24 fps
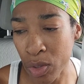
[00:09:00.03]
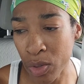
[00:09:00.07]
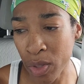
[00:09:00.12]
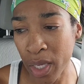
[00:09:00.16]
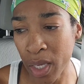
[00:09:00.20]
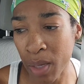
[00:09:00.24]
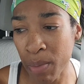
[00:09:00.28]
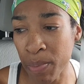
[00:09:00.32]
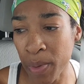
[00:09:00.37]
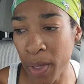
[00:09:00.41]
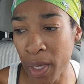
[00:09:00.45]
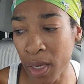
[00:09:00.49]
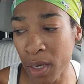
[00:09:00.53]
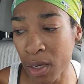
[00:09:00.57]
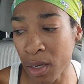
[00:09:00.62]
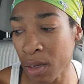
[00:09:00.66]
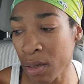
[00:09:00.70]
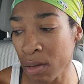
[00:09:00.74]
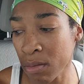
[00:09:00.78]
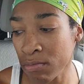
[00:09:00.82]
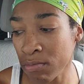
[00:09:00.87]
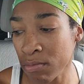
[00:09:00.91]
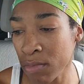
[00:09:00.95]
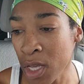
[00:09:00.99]
like a big
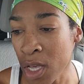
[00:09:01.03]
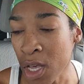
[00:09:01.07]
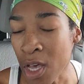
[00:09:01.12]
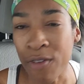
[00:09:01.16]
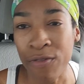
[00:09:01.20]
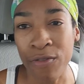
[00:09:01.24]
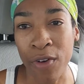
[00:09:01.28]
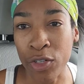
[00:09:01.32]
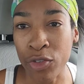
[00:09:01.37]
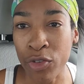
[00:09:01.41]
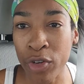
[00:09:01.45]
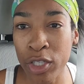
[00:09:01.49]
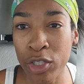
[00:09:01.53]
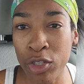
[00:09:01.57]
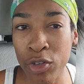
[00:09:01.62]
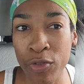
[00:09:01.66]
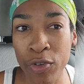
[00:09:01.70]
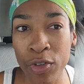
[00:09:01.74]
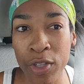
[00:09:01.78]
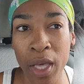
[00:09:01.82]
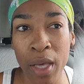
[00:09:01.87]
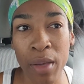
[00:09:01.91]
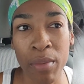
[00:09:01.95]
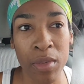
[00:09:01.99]
fundraiser
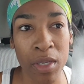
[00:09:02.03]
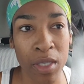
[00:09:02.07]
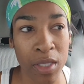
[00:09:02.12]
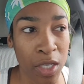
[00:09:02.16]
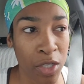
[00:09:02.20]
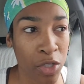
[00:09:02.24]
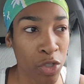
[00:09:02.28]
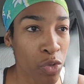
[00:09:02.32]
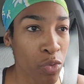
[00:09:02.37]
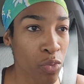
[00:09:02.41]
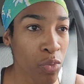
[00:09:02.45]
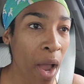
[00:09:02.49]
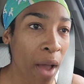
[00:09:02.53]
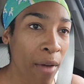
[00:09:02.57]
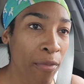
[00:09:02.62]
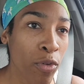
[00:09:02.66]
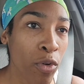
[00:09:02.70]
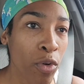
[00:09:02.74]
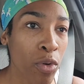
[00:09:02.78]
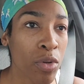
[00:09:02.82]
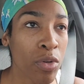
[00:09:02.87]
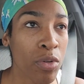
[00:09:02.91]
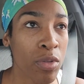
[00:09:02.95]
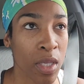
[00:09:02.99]
for them because they do
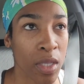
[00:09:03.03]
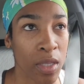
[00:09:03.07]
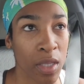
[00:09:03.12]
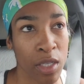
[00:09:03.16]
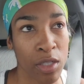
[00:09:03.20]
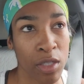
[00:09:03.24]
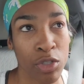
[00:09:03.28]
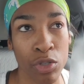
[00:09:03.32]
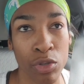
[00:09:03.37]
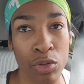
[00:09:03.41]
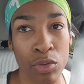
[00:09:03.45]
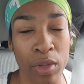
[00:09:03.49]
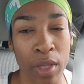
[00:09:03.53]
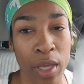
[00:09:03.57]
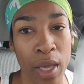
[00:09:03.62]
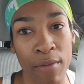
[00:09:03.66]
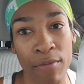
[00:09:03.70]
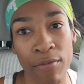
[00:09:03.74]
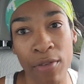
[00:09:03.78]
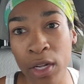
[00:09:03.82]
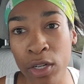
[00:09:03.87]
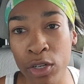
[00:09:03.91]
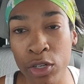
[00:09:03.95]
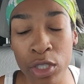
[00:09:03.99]
raffles and they have
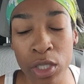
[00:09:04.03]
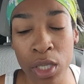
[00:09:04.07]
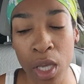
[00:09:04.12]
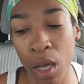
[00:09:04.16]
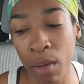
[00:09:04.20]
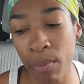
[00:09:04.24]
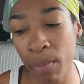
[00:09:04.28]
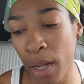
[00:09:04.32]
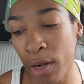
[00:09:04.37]
vendors come.